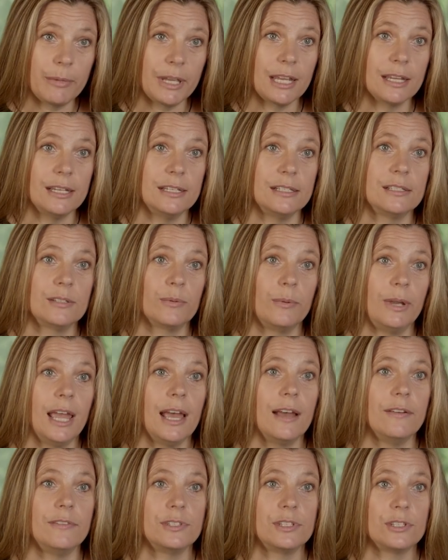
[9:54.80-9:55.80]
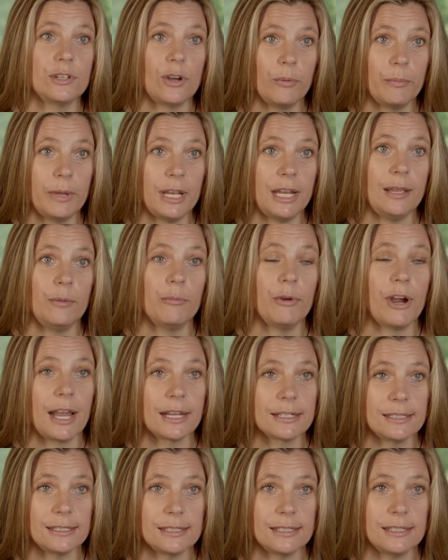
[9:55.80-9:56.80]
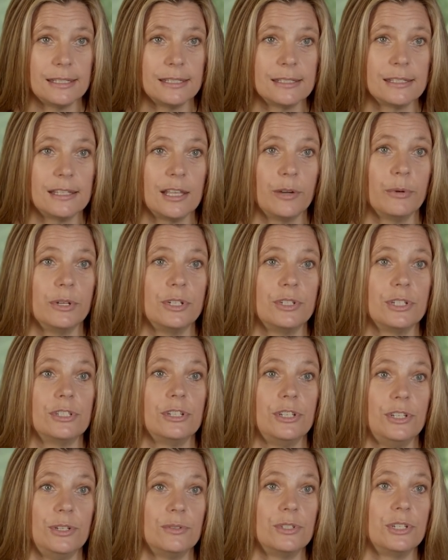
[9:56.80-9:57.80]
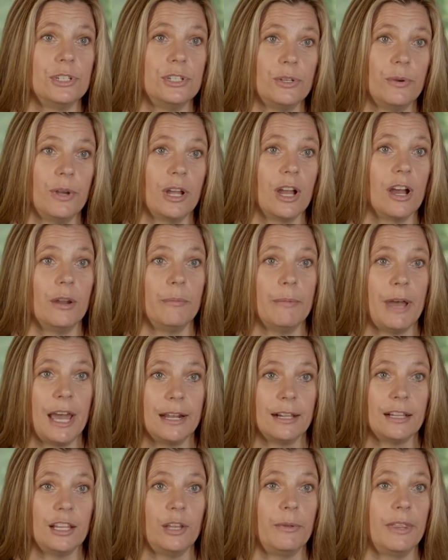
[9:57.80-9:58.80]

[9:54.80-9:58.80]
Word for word: because we have so many practices that we're just used to doing automatically